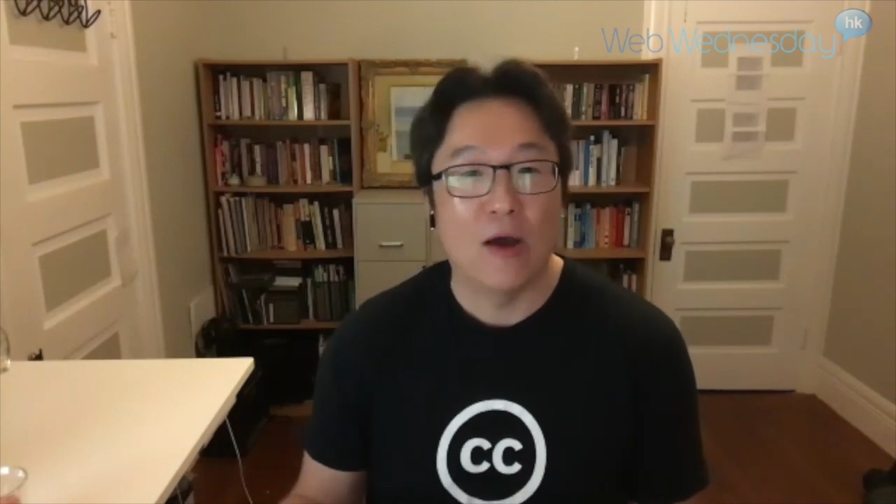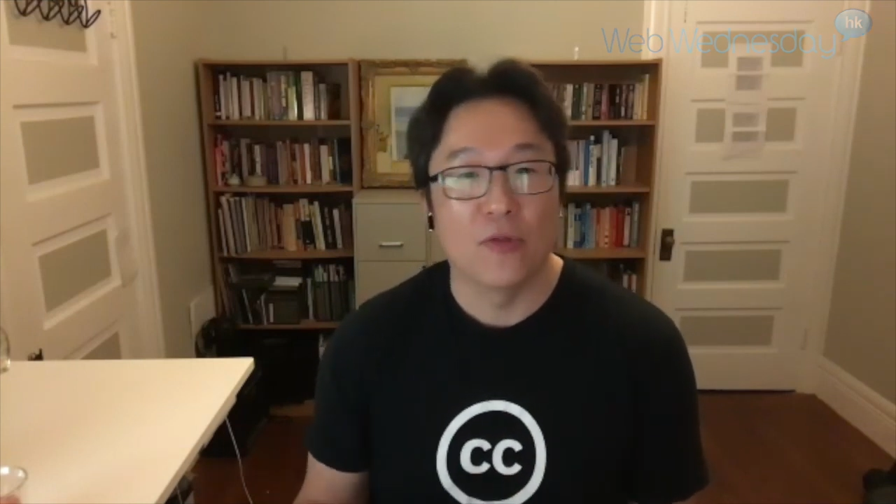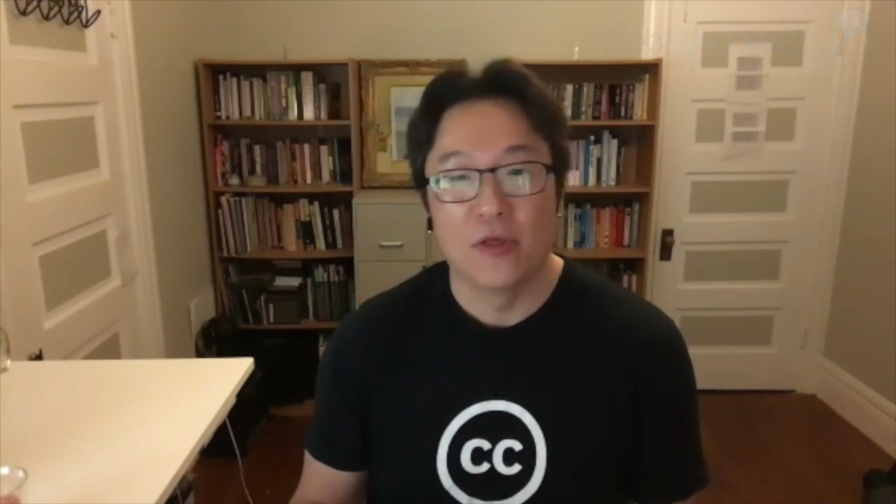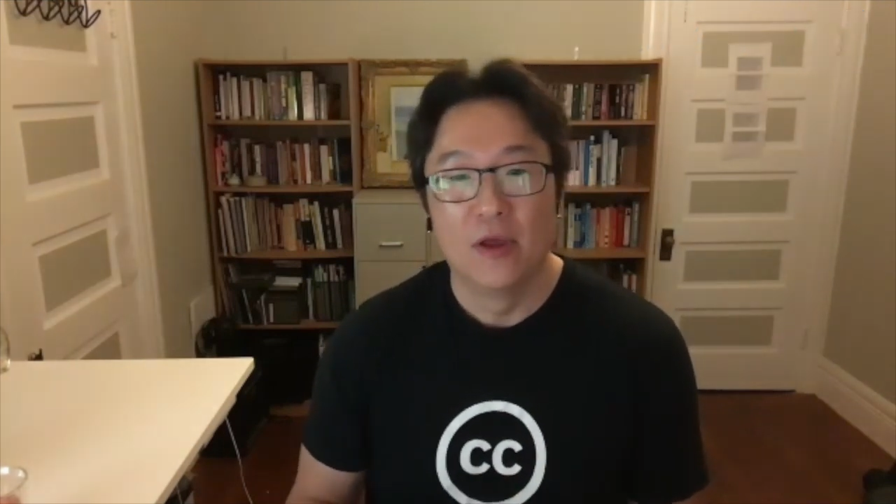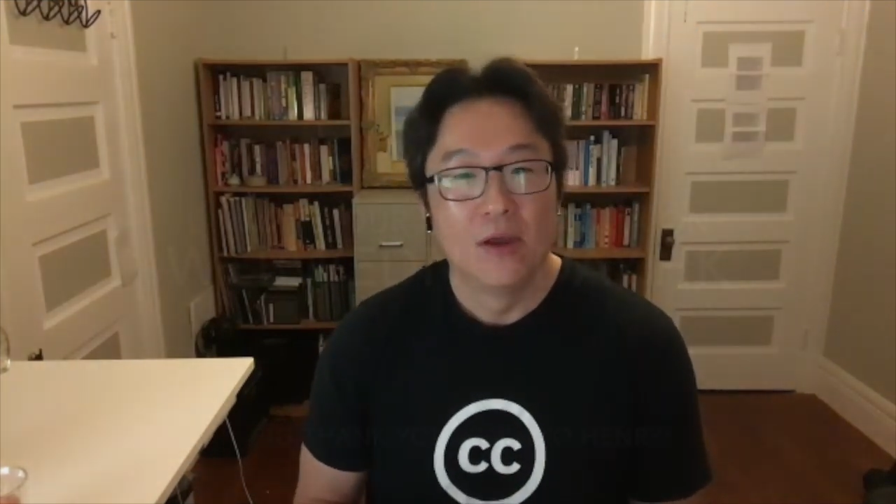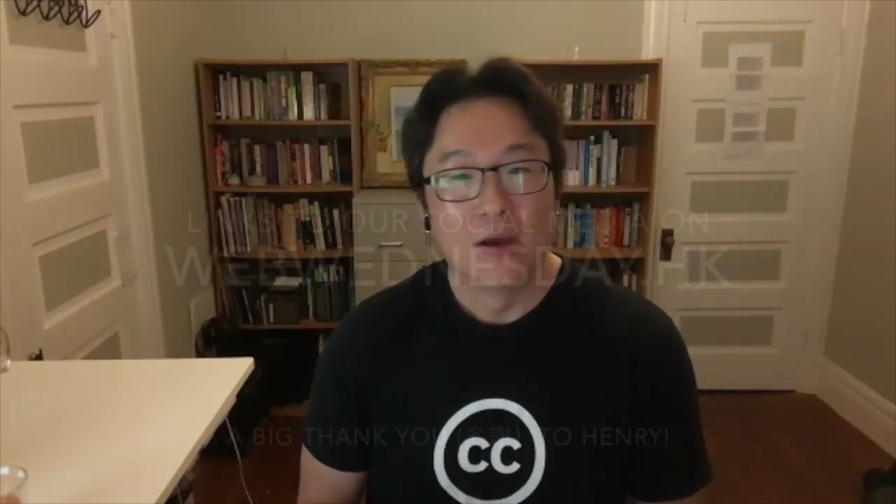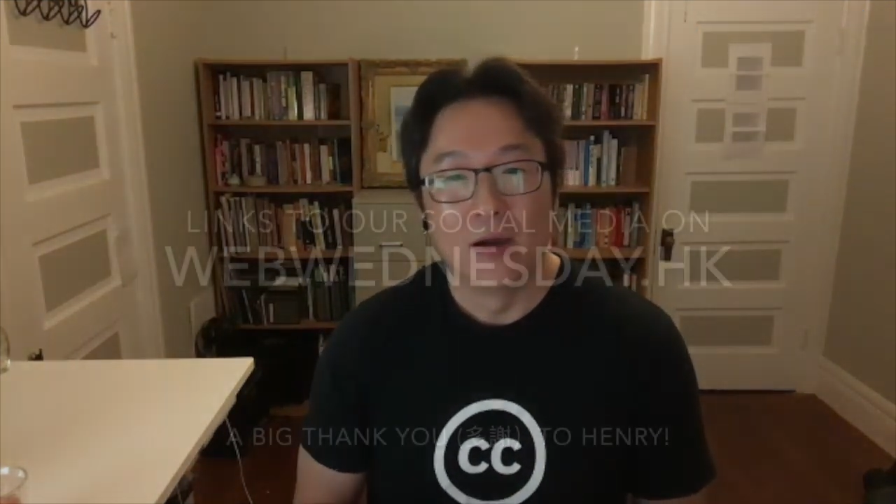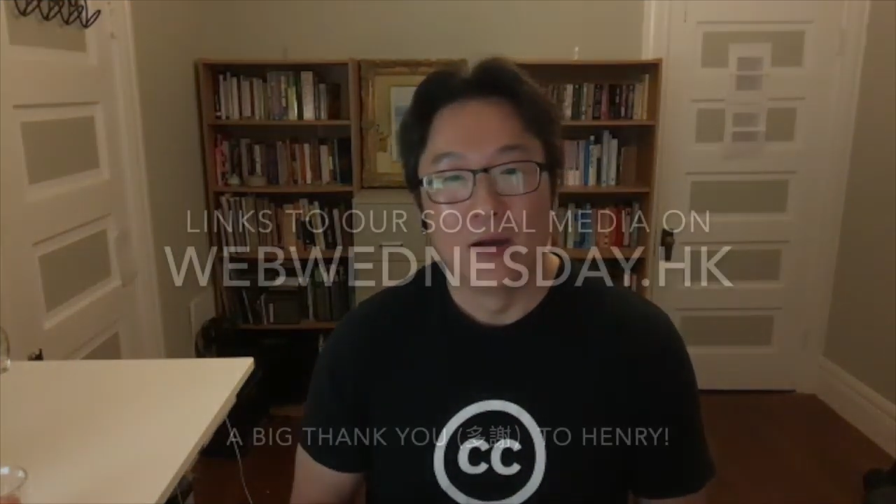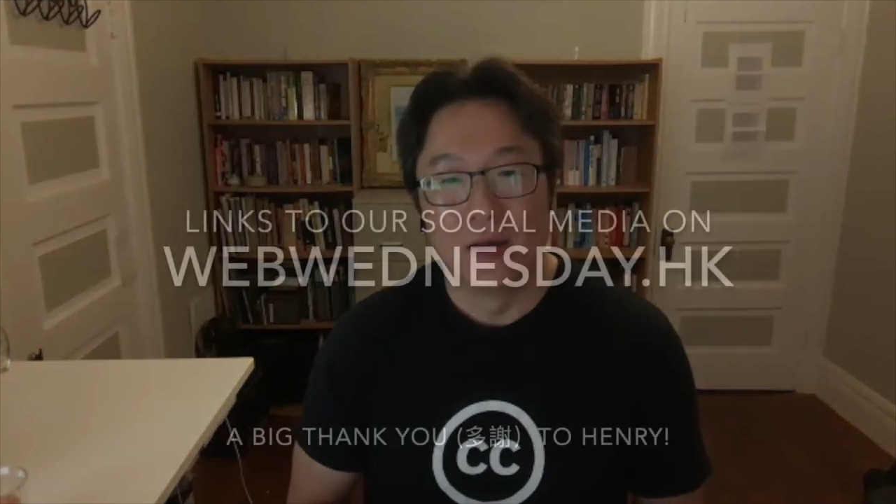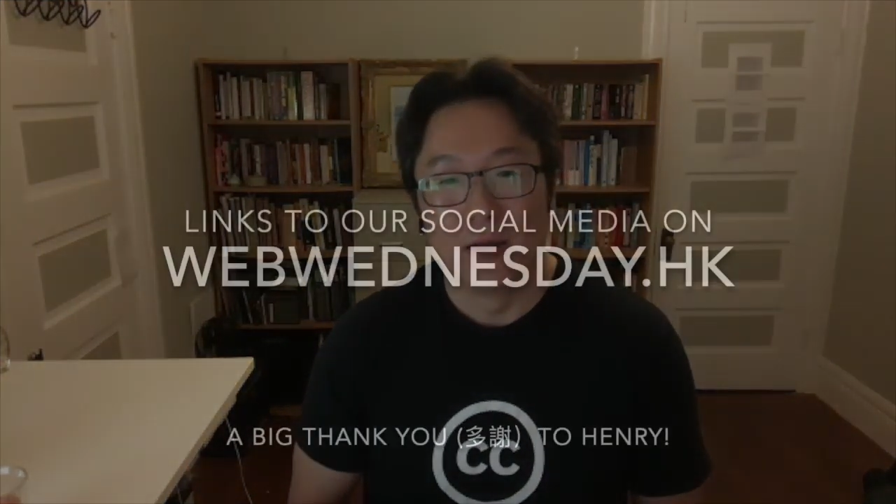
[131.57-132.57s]

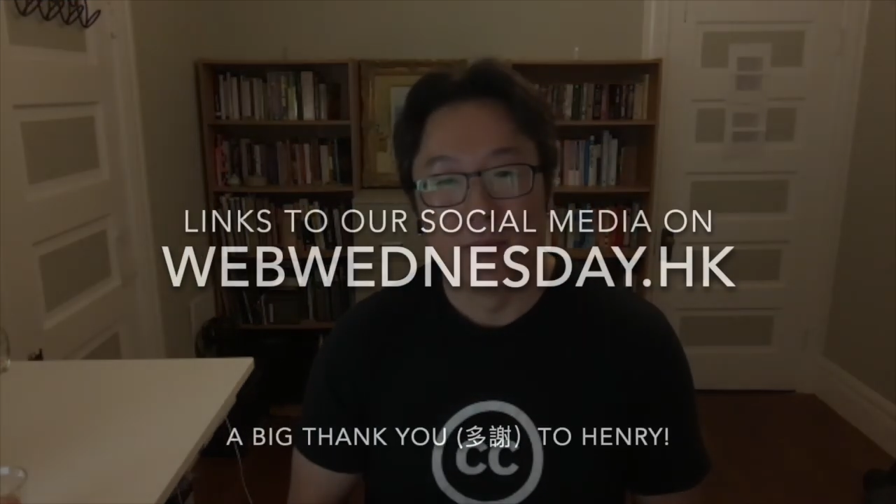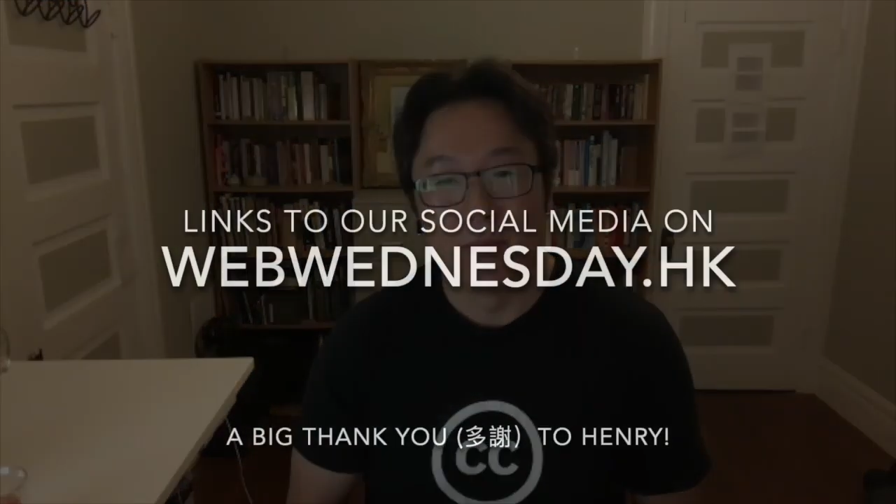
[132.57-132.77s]
mouth.